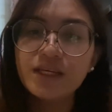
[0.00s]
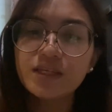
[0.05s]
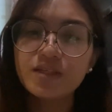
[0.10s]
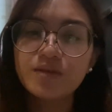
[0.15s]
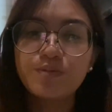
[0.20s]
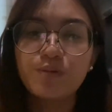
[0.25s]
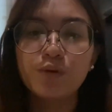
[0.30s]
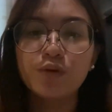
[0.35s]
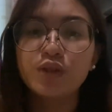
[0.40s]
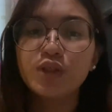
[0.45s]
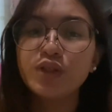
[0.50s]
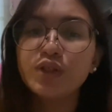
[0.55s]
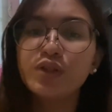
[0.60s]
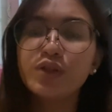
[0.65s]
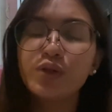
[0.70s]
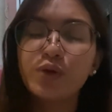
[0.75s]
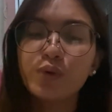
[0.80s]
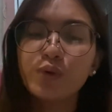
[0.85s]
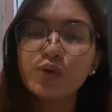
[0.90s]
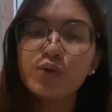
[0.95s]
exposure
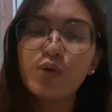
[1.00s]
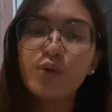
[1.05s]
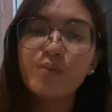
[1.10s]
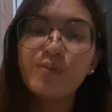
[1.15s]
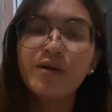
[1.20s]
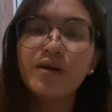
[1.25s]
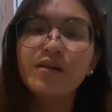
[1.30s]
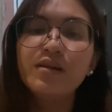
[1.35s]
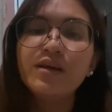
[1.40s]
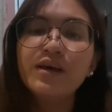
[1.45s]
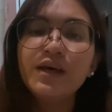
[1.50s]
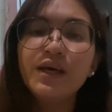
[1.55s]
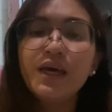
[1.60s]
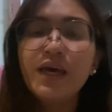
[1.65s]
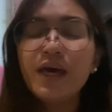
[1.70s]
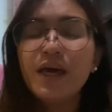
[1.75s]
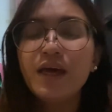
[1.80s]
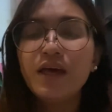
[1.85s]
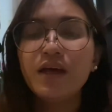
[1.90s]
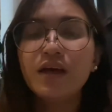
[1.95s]
to global
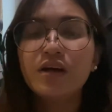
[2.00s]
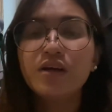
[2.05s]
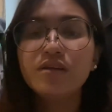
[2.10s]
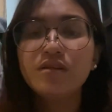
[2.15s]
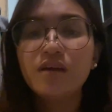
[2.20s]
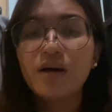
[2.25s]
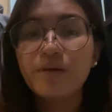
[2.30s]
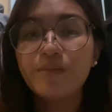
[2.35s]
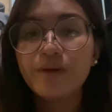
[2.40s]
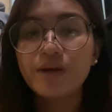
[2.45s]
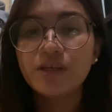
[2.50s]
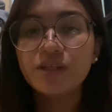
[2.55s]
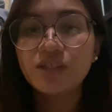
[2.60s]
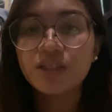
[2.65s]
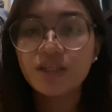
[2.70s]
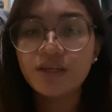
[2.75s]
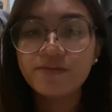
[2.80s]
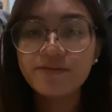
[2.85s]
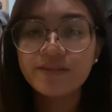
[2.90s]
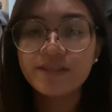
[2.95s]
economic
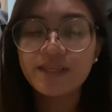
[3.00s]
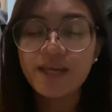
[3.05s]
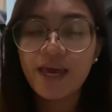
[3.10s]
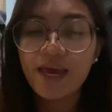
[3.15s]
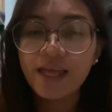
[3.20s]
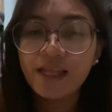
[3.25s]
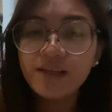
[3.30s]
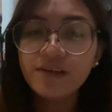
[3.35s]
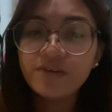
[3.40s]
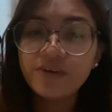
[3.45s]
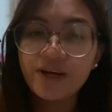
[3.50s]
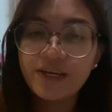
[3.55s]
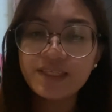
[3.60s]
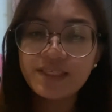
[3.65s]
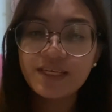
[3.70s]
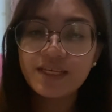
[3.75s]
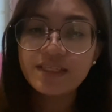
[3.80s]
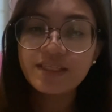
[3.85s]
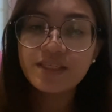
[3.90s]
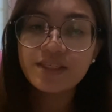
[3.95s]
shifts and
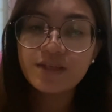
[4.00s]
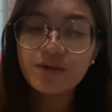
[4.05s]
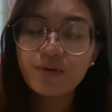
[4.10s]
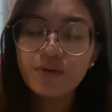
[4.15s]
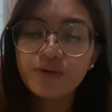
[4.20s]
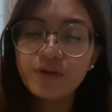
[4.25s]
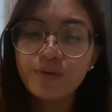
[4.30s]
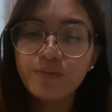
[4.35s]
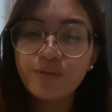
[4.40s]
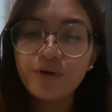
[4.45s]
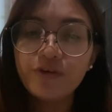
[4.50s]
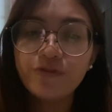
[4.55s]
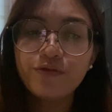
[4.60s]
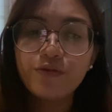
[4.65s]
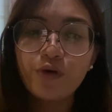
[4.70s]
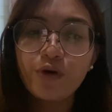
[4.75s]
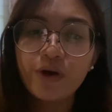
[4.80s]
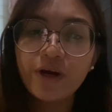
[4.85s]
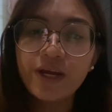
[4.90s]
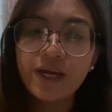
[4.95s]
crisis. So, number
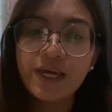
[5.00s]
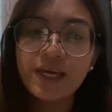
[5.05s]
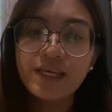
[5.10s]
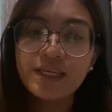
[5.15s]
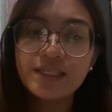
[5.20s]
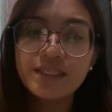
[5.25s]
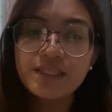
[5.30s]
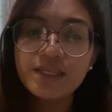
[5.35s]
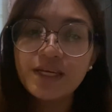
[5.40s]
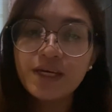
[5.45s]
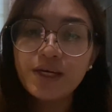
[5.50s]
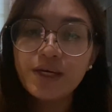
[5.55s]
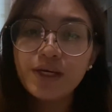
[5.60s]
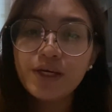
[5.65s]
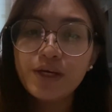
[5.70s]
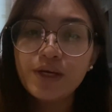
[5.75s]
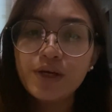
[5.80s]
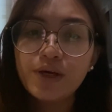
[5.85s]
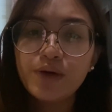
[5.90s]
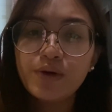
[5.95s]
four is
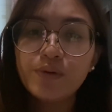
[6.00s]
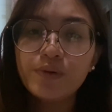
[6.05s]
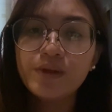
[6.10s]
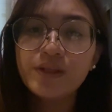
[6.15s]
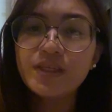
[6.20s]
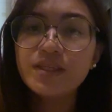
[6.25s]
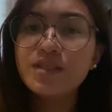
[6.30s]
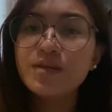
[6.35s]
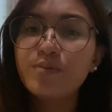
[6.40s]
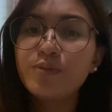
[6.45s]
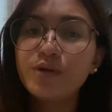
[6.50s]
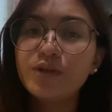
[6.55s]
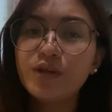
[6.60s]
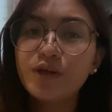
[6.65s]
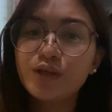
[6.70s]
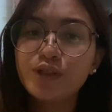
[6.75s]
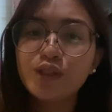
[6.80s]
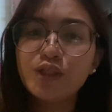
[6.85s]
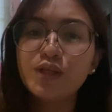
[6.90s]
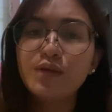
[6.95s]
what is the
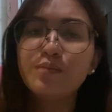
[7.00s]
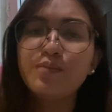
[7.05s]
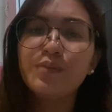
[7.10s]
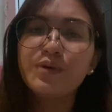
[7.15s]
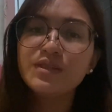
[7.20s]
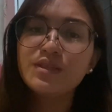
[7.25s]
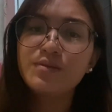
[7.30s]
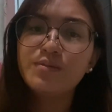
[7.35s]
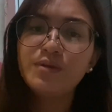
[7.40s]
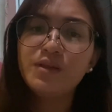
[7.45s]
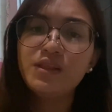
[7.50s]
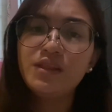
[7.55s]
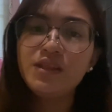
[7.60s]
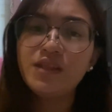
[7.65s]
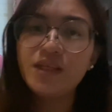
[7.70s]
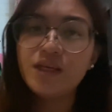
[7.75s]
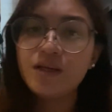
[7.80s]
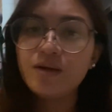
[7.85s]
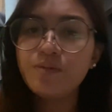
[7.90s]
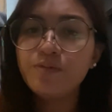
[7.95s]
production
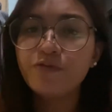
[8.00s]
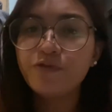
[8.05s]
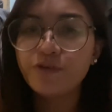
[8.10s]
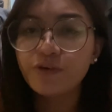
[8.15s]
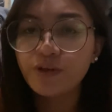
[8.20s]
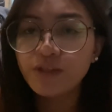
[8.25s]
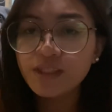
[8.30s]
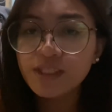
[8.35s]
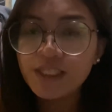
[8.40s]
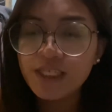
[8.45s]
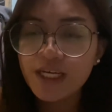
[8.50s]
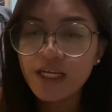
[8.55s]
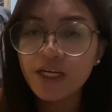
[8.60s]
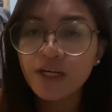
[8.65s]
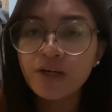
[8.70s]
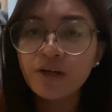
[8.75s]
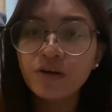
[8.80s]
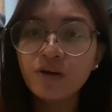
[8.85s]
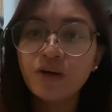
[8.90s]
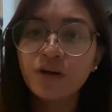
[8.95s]
possibility
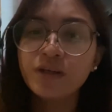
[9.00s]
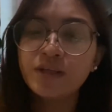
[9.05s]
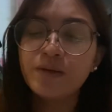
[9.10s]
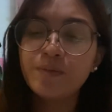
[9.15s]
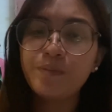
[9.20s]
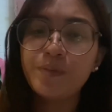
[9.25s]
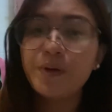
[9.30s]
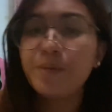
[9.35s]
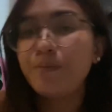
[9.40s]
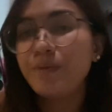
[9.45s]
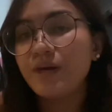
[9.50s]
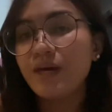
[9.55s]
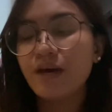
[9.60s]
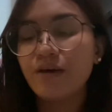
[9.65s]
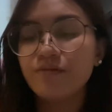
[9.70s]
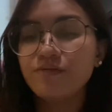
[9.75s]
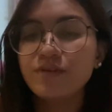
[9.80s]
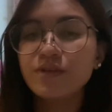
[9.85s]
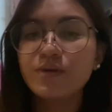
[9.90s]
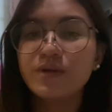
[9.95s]
frontier or the
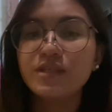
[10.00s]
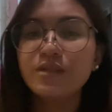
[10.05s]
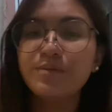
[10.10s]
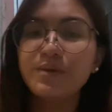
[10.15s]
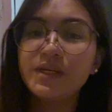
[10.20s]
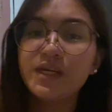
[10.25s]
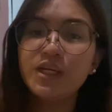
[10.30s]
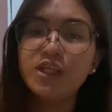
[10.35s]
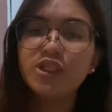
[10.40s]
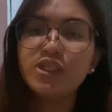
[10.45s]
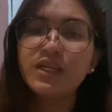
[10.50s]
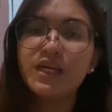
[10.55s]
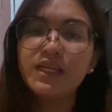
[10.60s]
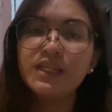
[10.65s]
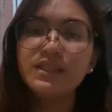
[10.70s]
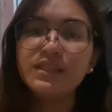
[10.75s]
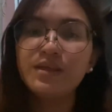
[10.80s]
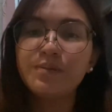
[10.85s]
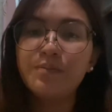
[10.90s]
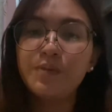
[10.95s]
PPF? So,
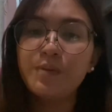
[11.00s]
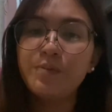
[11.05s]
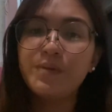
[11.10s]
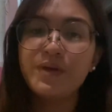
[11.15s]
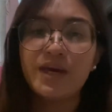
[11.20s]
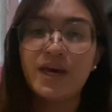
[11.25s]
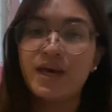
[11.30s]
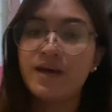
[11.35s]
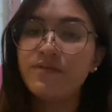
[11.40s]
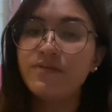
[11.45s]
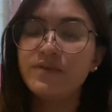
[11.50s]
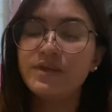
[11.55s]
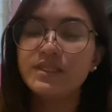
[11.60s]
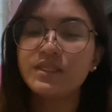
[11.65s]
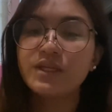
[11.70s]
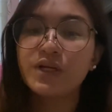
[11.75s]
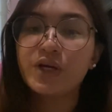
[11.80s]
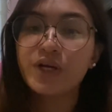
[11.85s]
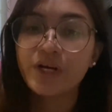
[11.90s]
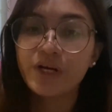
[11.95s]
explanation: the PPF
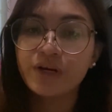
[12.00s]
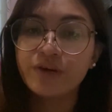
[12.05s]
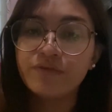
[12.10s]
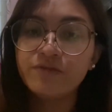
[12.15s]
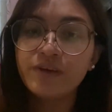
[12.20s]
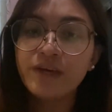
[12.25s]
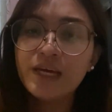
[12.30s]
is a curve